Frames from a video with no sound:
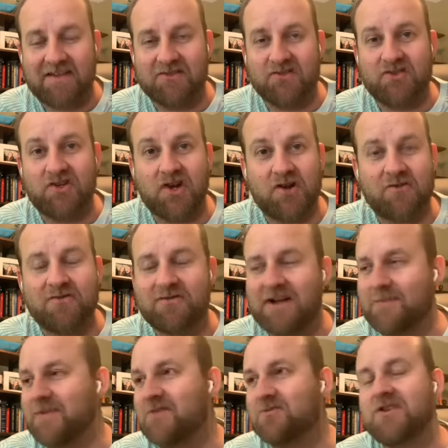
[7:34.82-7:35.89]
Joe."
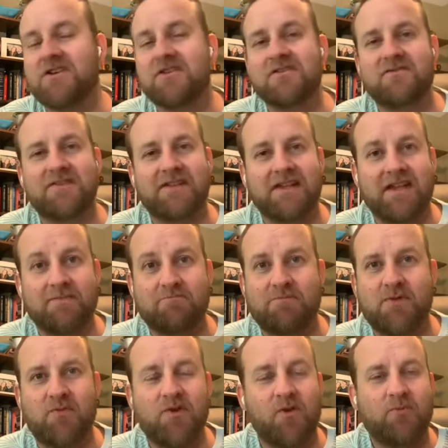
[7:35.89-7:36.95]
We
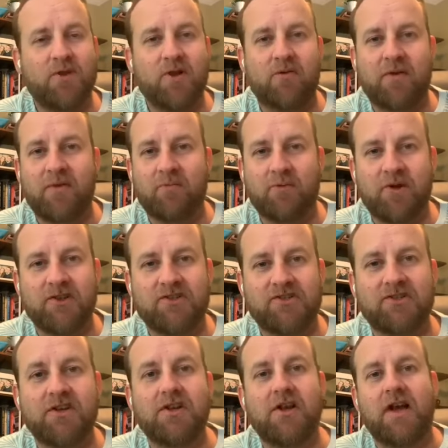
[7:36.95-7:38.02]
don't beat around the bush.
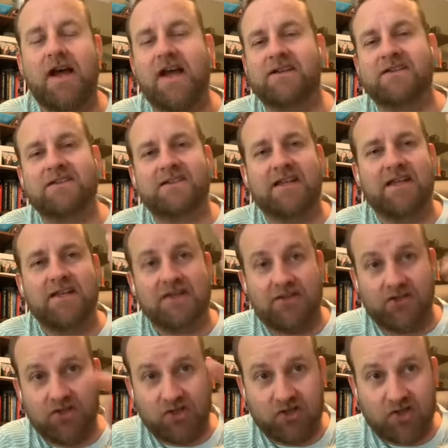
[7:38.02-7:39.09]
I just say,
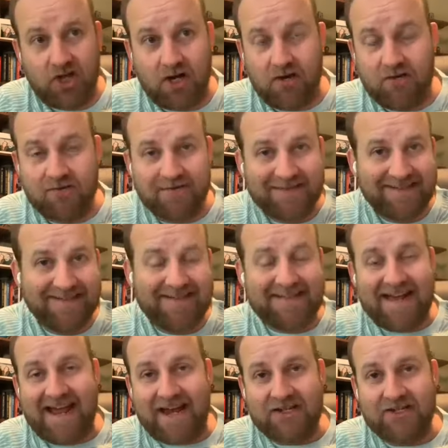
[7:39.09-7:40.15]
"Joe
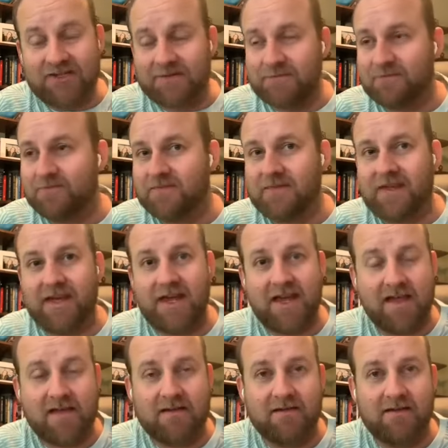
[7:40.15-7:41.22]
dash,
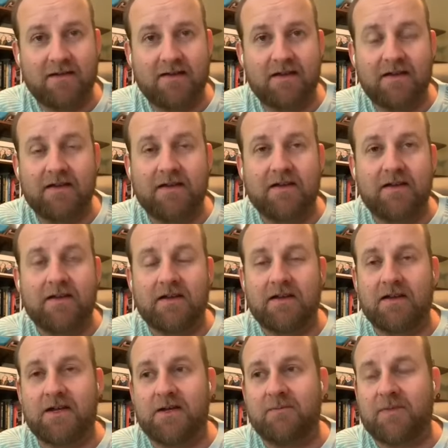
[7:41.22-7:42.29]
hey,
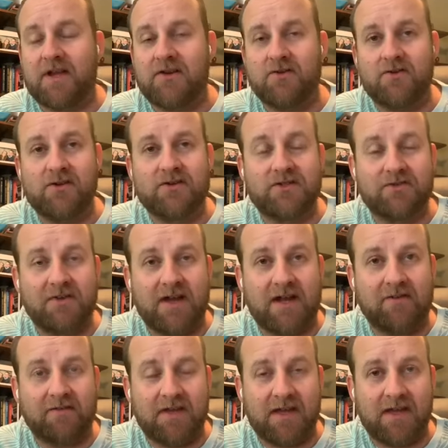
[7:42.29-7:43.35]
I noticed you
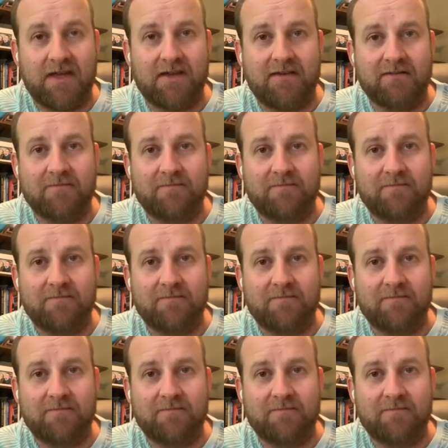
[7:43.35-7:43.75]
have a